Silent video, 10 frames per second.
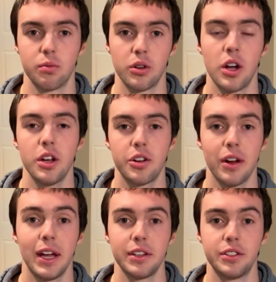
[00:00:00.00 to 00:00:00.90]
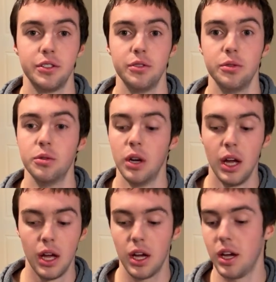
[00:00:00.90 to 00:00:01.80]
We're not trying to
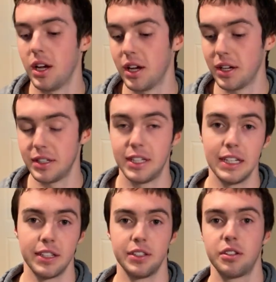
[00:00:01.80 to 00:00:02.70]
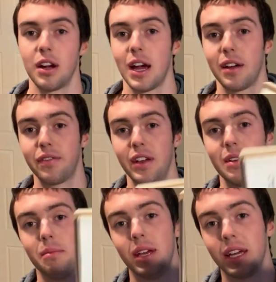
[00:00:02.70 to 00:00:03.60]
take this graph
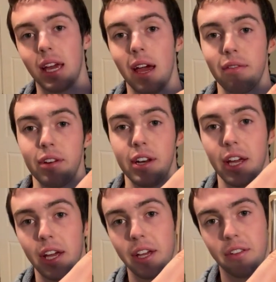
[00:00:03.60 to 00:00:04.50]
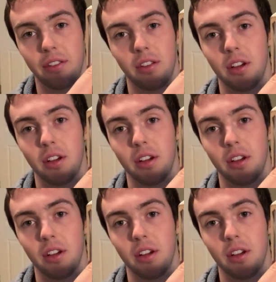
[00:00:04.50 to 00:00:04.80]
and make every day